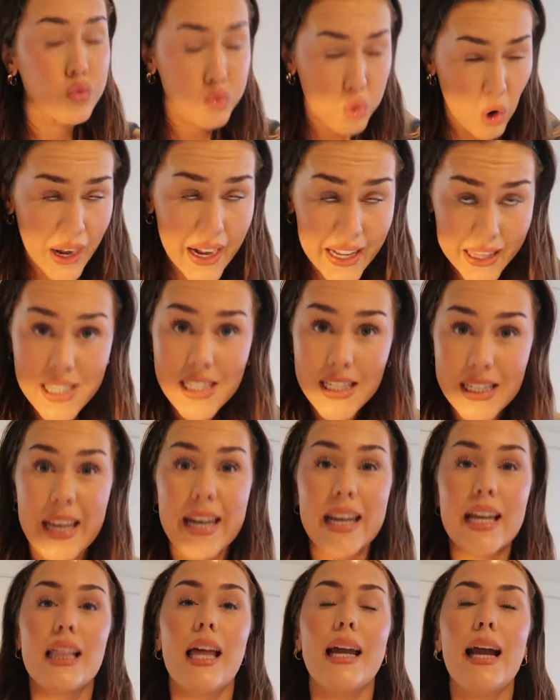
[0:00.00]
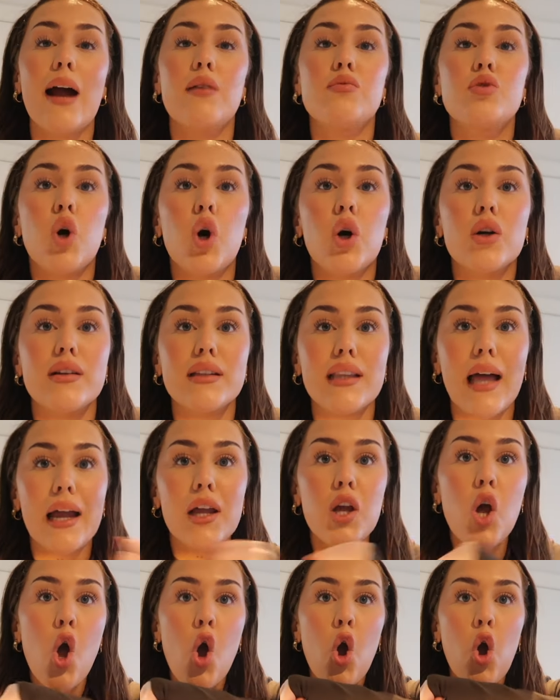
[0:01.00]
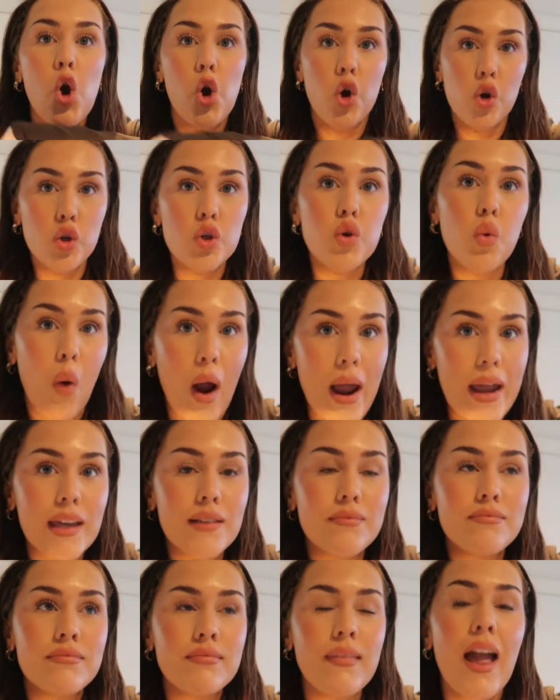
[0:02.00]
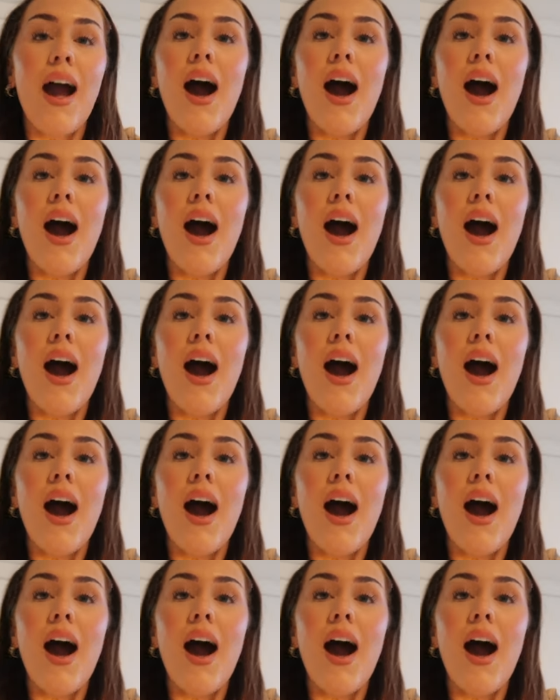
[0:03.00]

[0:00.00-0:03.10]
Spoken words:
really skinny, like I'm talking like underweight,